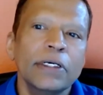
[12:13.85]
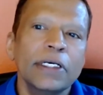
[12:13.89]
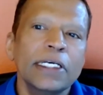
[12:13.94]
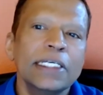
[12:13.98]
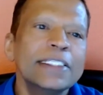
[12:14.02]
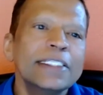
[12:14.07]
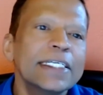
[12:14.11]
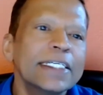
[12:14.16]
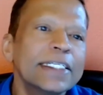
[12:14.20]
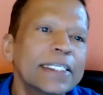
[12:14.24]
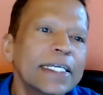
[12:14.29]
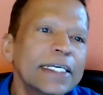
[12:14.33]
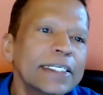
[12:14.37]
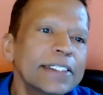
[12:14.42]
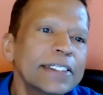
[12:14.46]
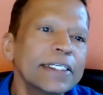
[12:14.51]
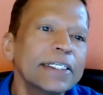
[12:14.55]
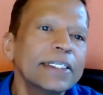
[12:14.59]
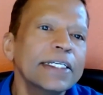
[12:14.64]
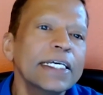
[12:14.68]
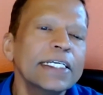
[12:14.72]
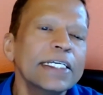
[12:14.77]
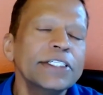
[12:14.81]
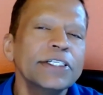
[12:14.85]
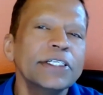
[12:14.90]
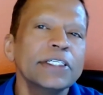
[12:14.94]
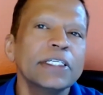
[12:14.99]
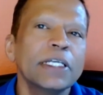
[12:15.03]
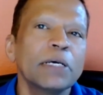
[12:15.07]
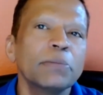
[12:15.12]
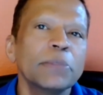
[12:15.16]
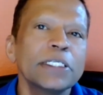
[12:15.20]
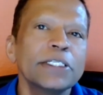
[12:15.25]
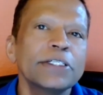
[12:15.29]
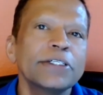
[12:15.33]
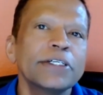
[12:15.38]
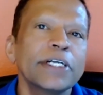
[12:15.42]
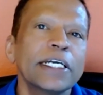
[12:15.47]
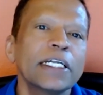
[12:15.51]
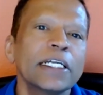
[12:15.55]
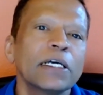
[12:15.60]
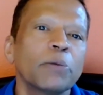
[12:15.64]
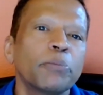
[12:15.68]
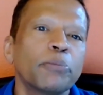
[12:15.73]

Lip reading: is a designation demonstrating